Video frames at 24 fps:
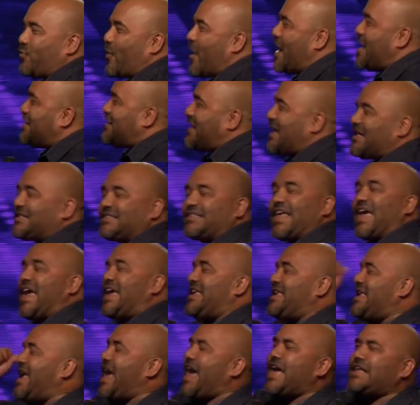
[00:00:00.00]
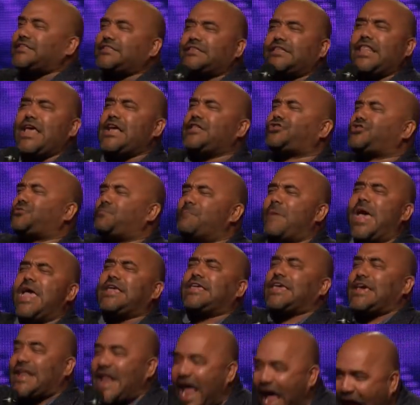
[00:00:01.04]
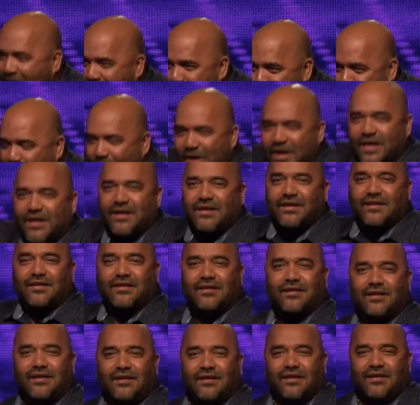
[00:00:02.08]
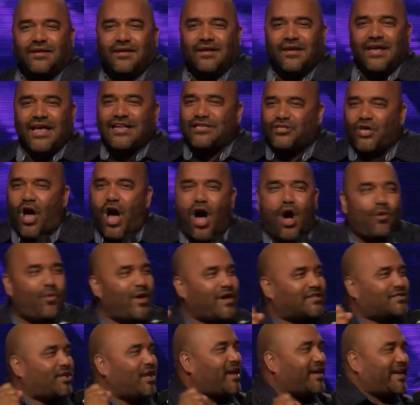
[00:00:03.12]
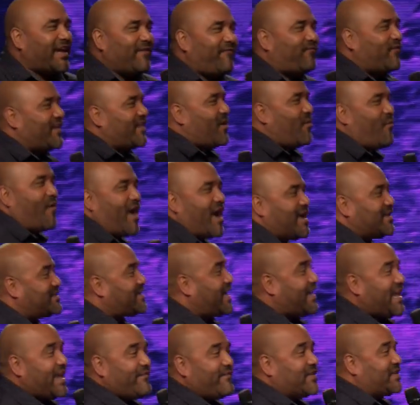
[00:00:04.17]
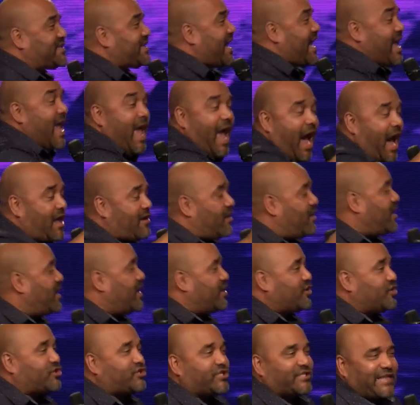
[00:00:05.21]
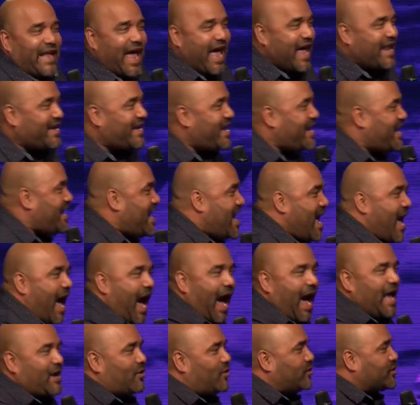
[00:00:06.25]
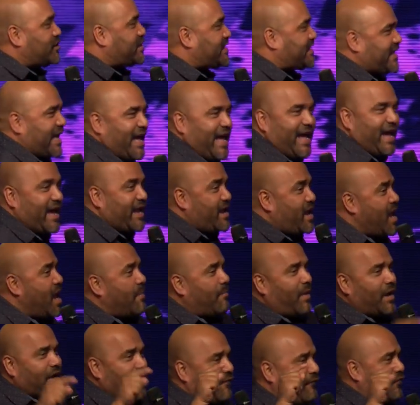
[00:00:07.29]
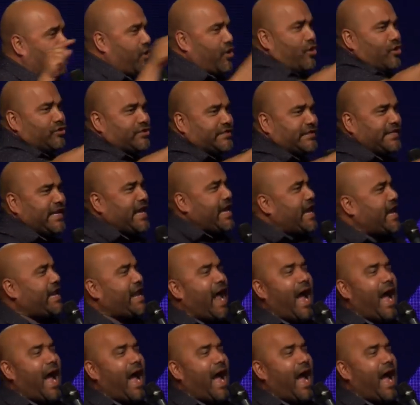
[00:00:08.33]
ones that say, Yes, let's make it happen. He's always looking for the ones that even say, I don't understand it, I don't see it, but if you see it,